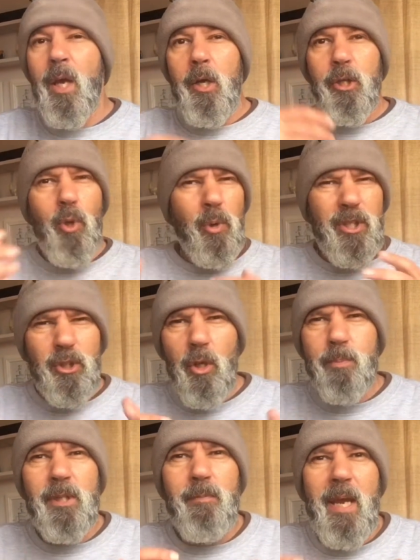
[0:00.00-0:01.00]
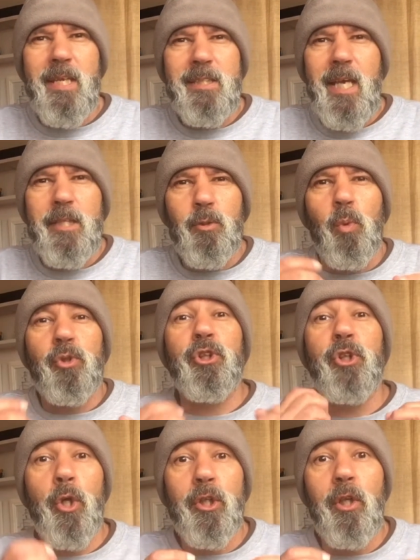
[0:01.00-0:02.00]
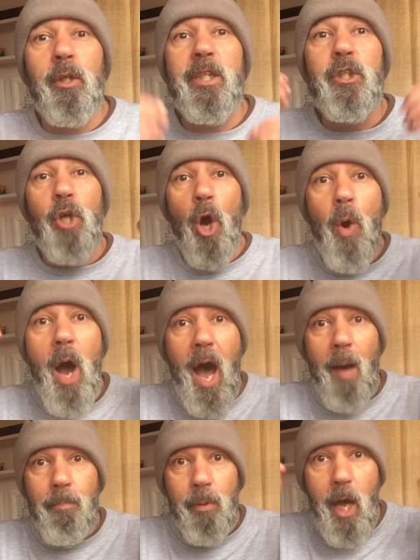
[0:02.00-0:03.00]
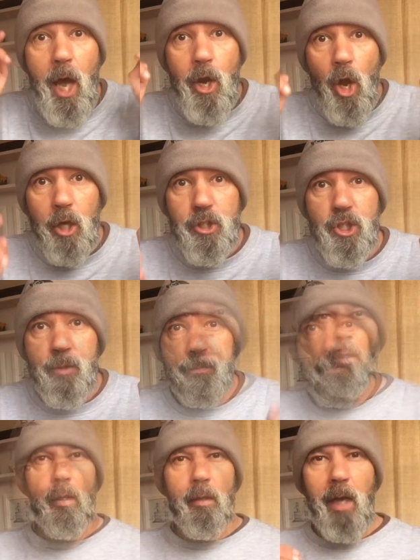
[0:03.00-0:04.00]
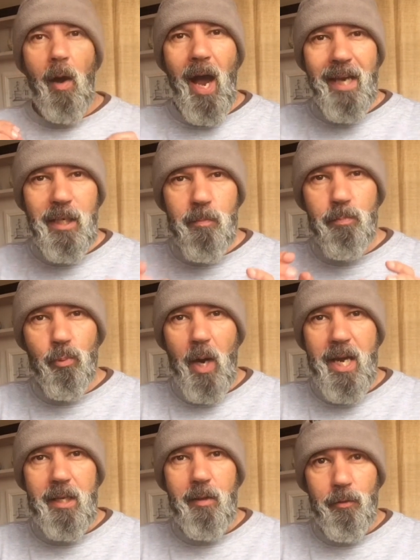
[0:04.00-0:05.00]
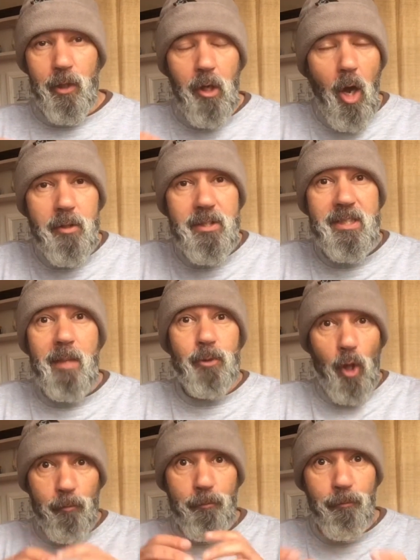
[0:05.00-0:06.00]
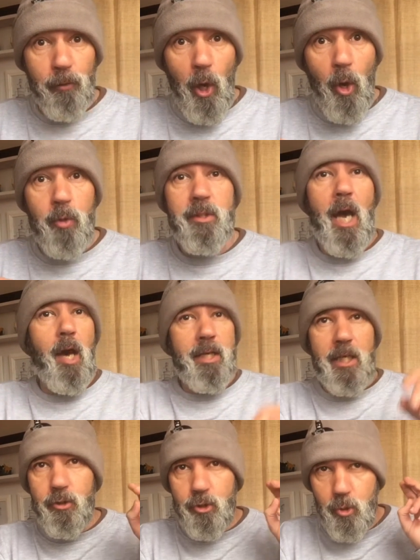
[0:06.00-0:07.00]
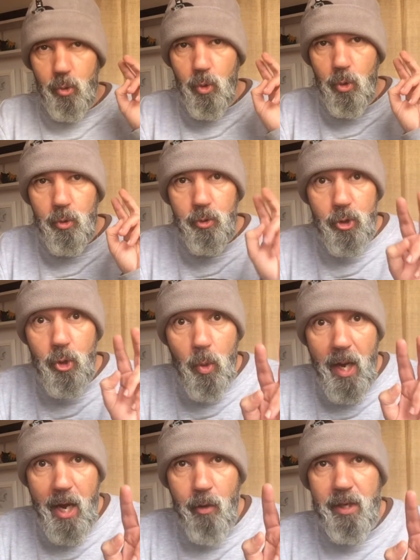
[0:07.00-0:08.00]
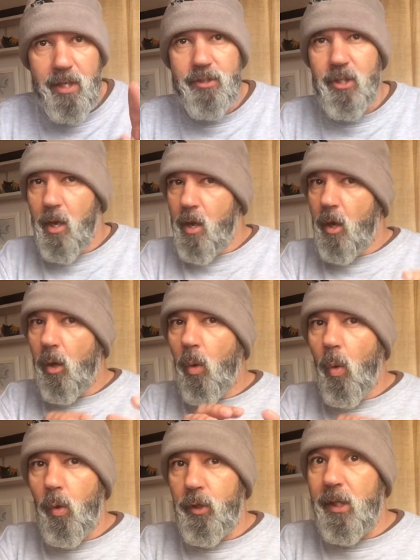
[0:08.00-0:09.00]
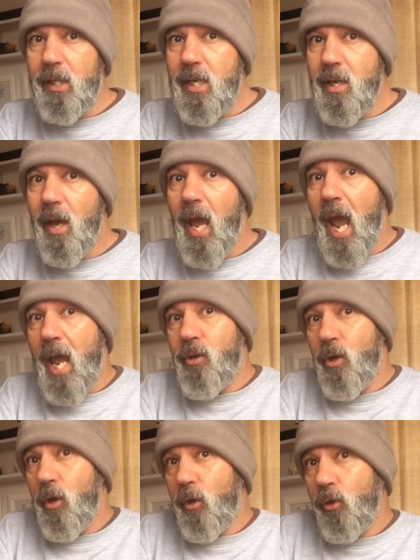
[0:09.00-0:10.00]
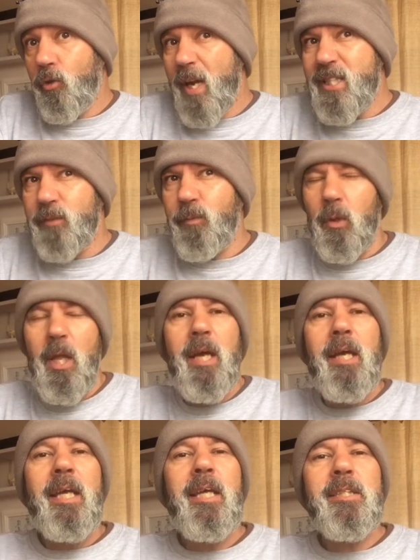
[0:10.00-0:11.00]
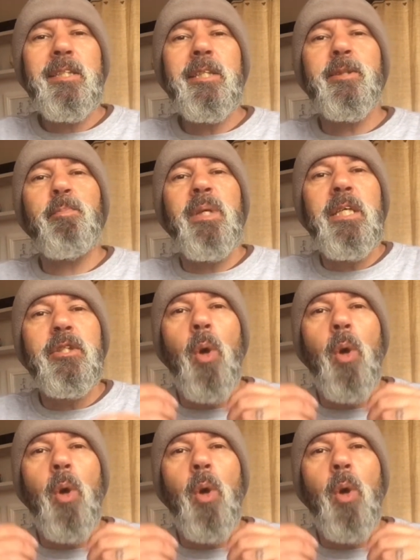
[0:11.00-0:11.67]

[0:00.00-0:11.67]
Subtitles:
your descriptive essays will certainly go up a notch. Now, I can break the concept of flow down into 2 areas, orderly and graceful. Is this piece